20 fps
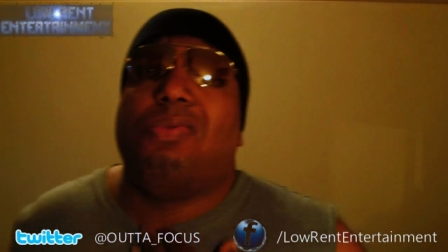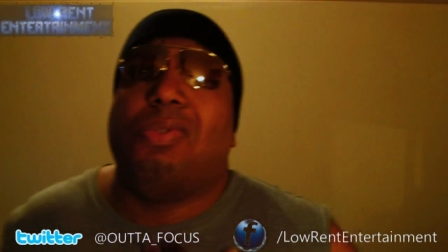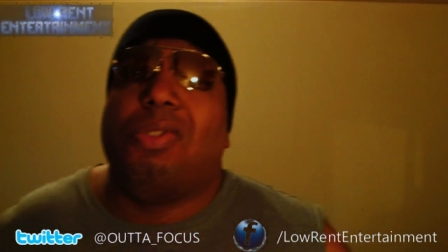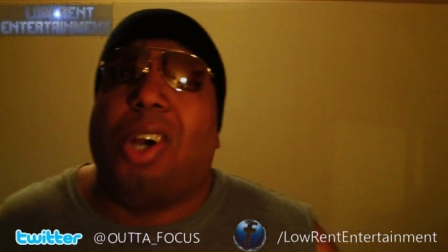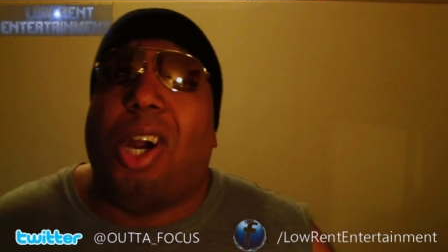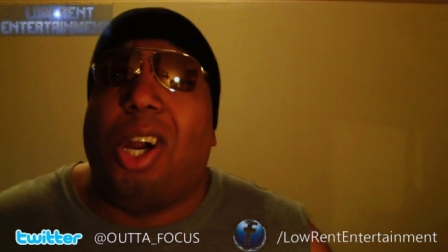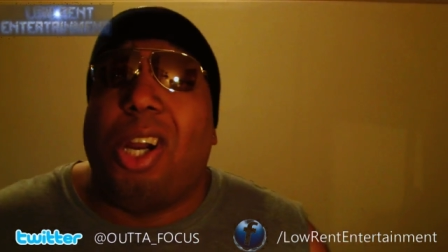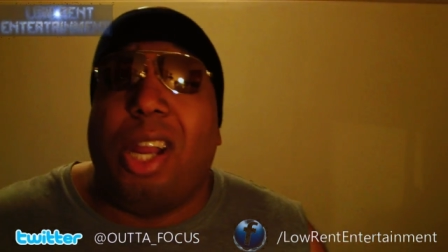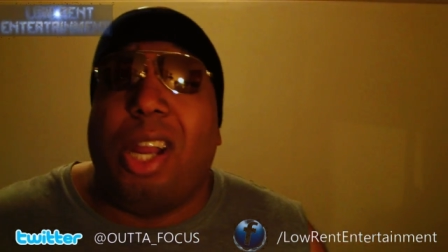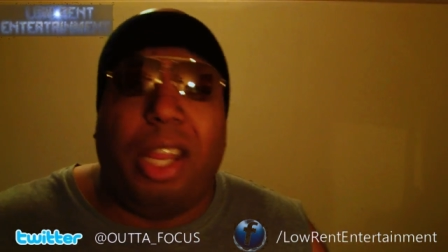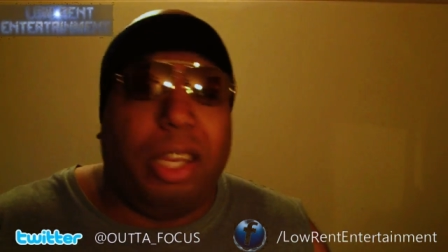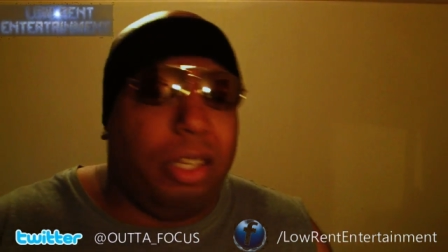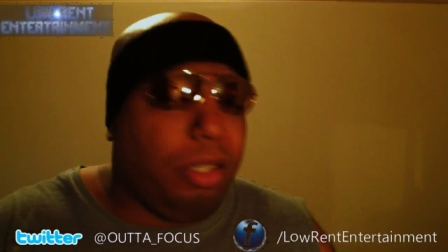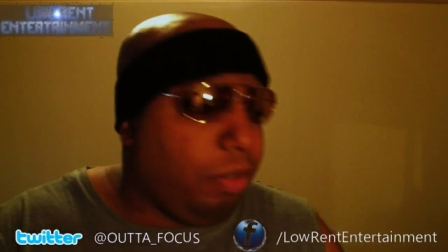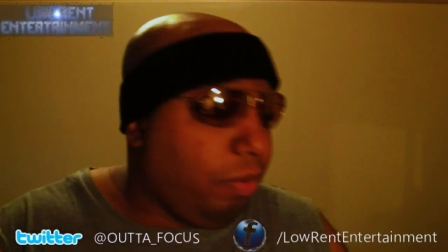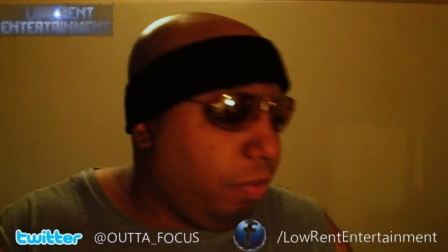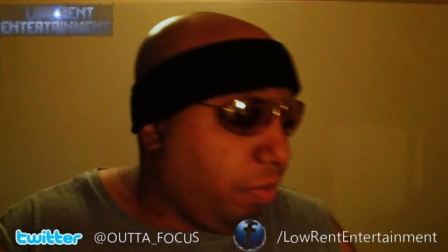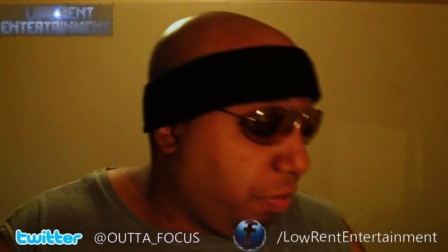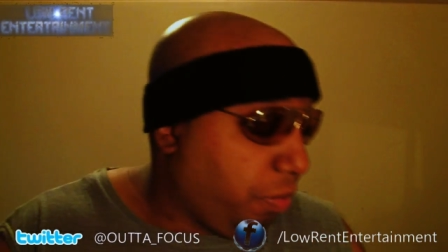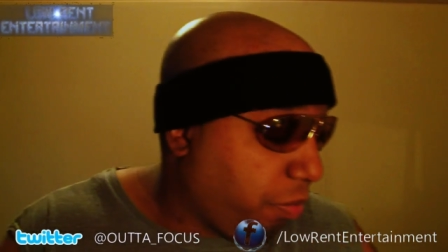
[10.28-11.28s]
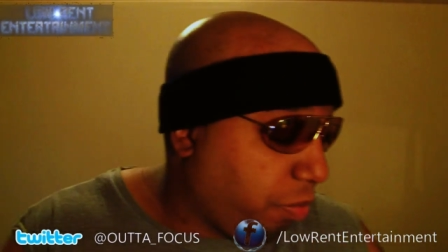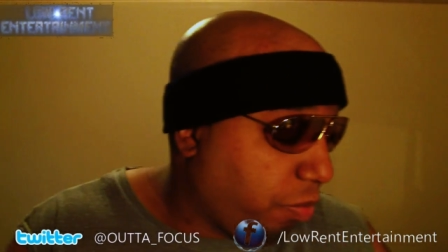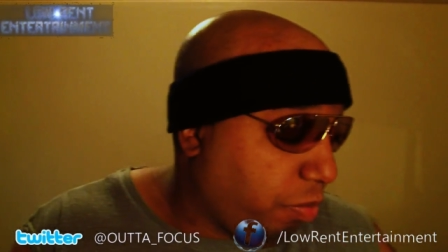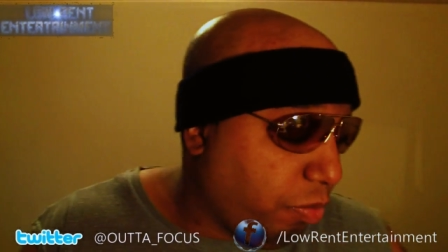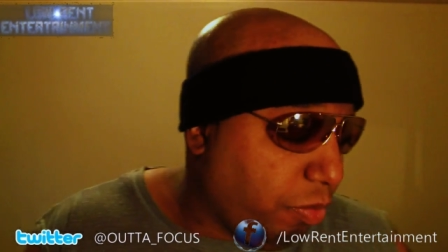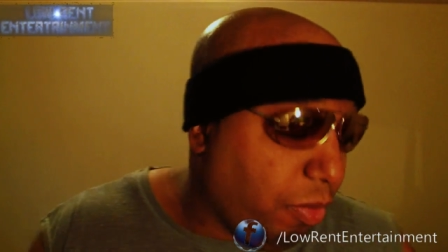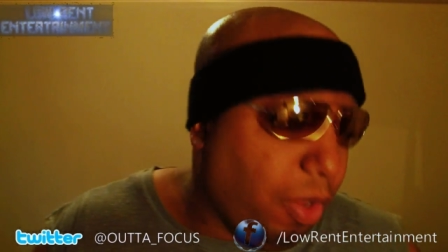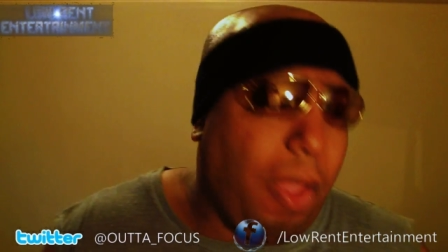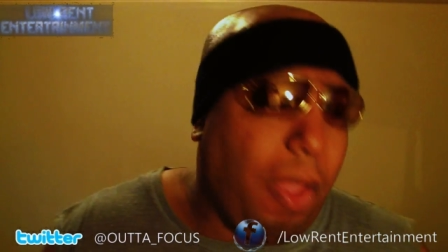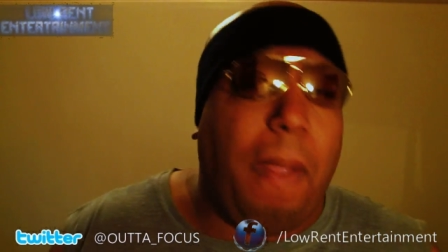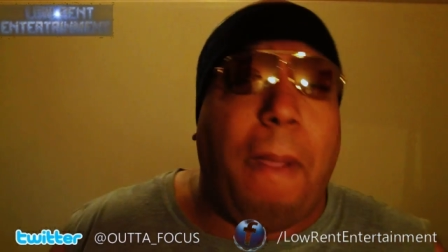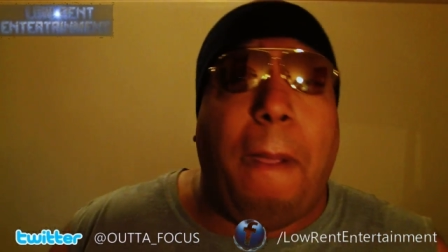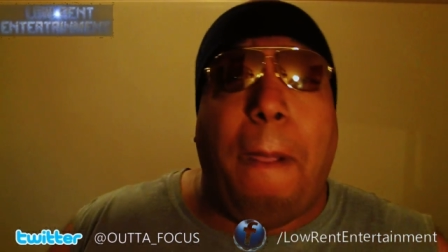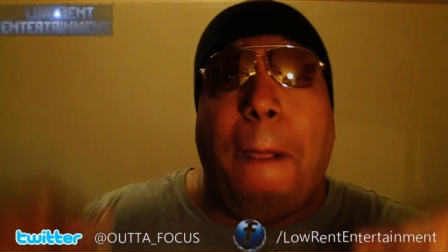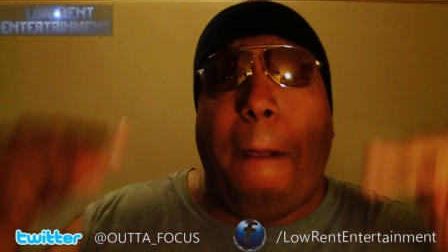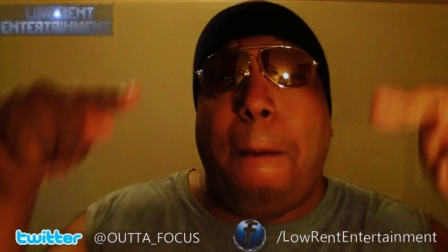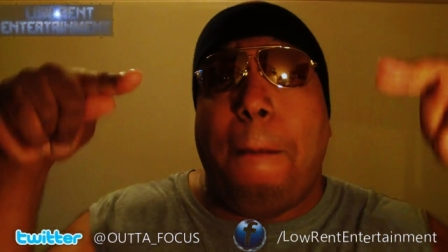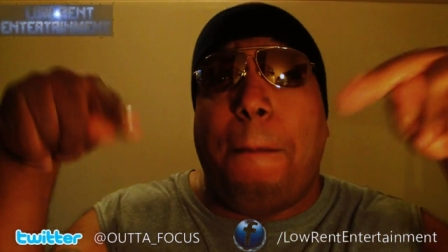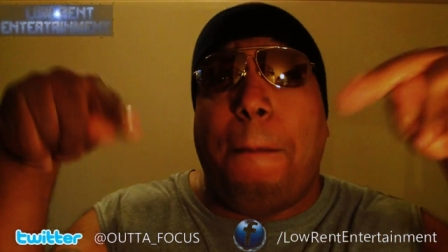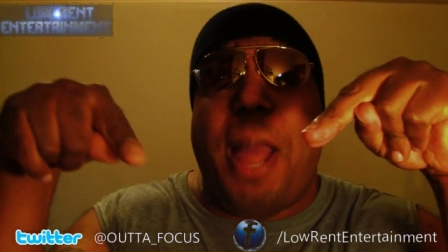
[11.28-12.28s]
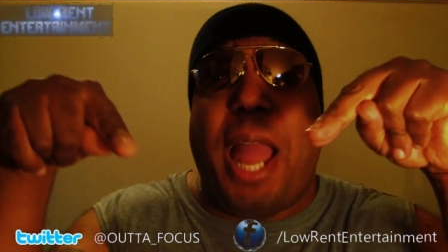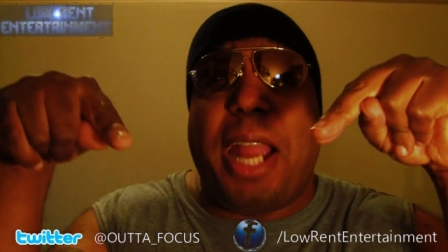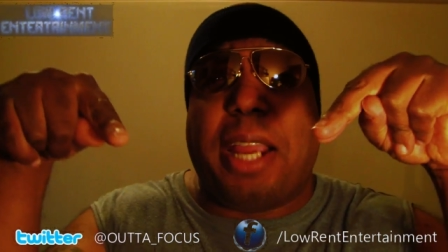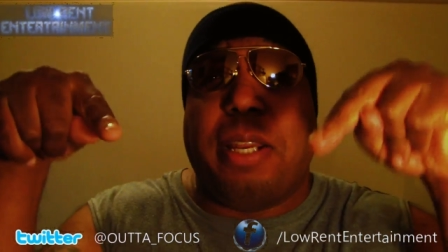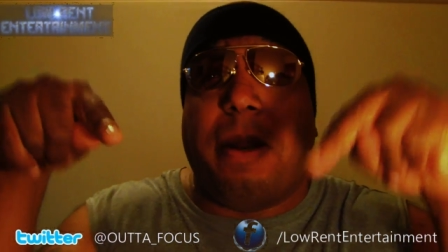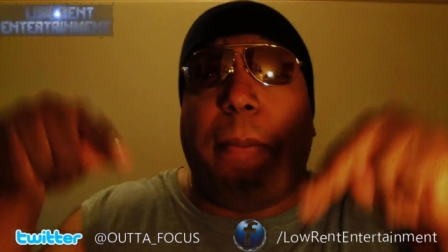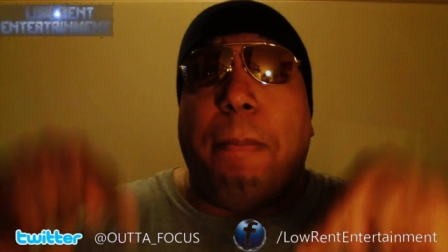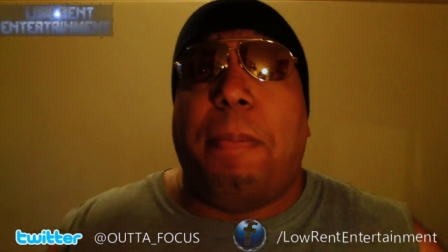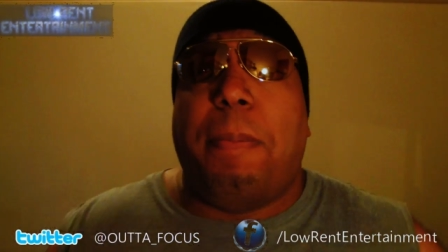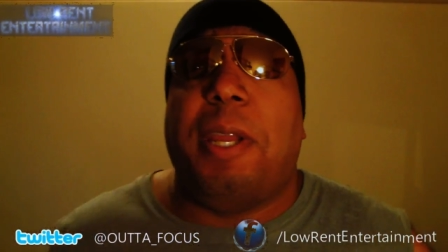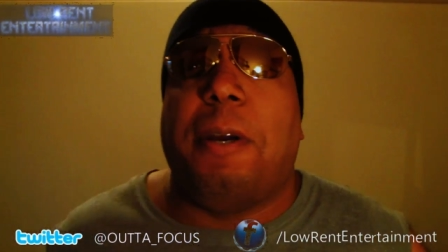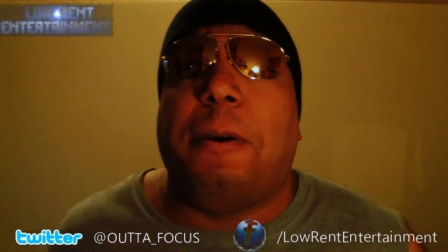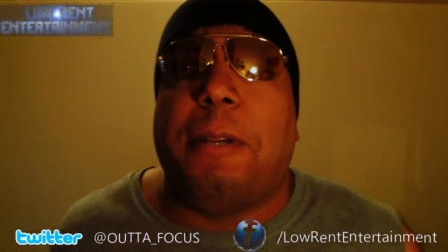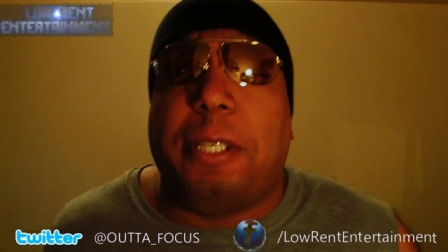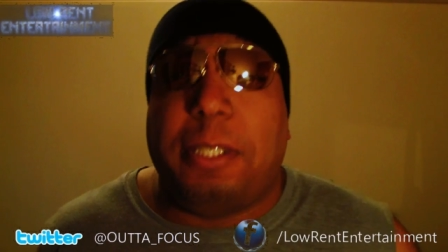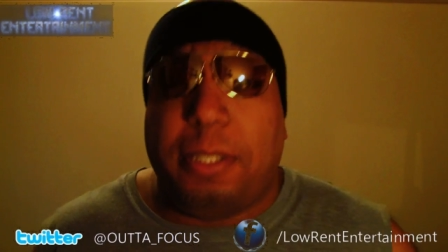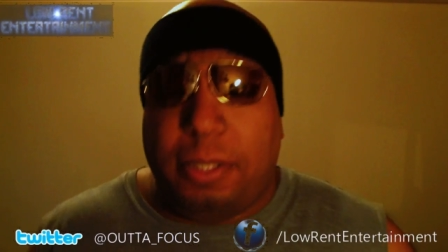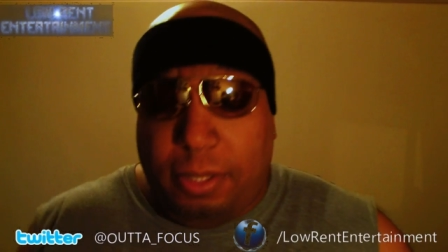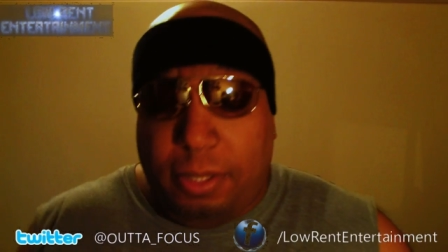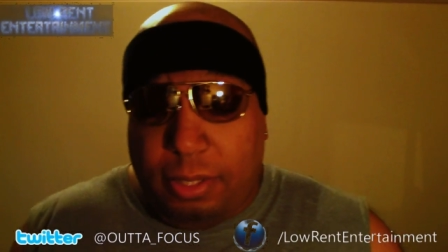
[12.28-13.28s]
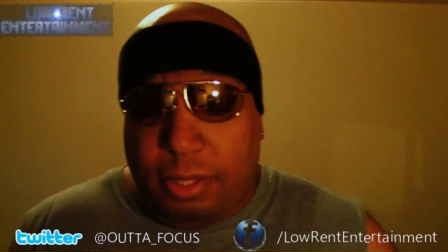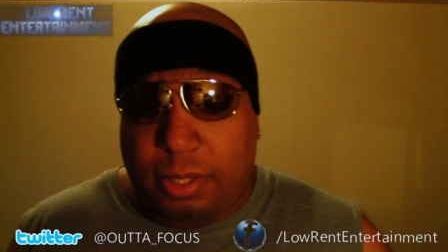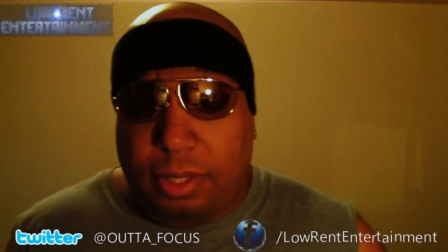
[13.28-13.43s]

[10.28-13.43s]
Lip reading: All right. Back in the building.